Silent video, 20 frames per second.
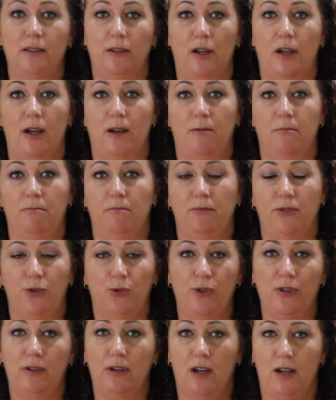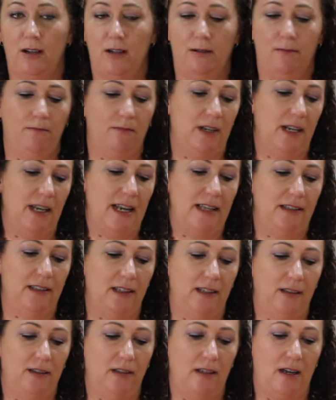um, um, let
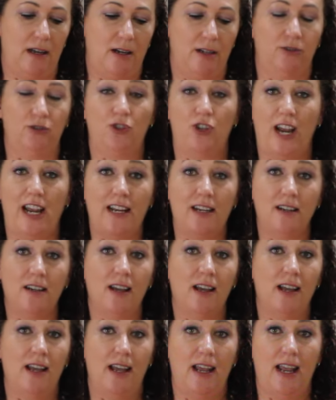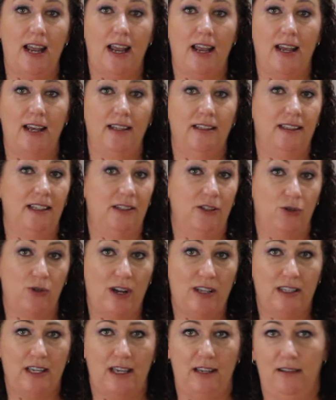it uh, drain, and it's
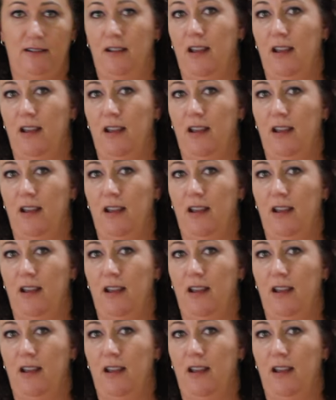ready.